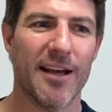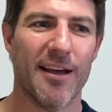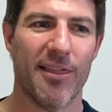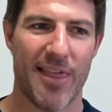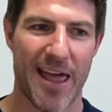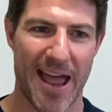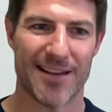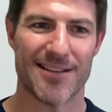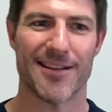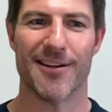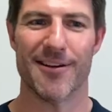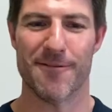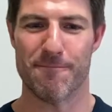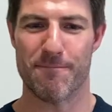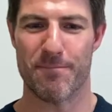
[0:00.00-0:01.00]
that
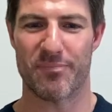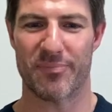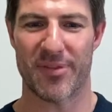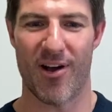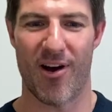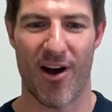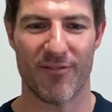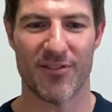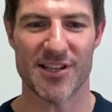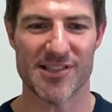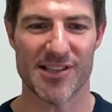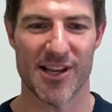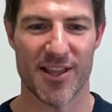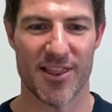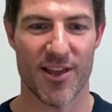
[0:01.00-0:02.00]

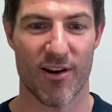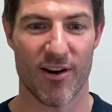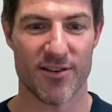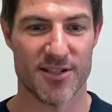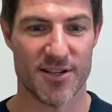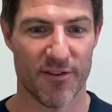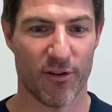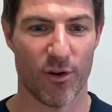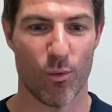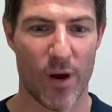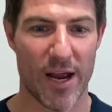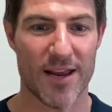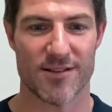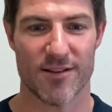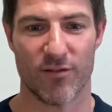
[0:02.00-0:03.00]
obviously there are different
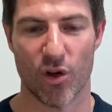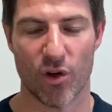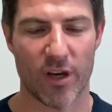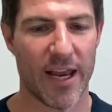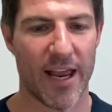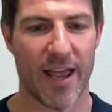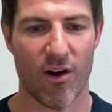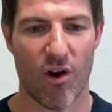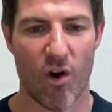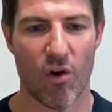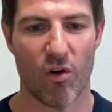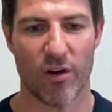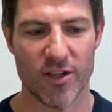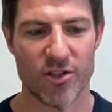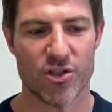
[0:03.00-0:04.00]
ways of looking at
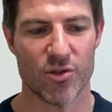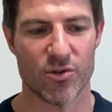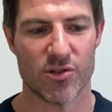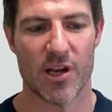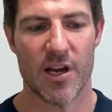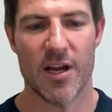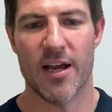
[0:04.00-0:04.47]
all issues.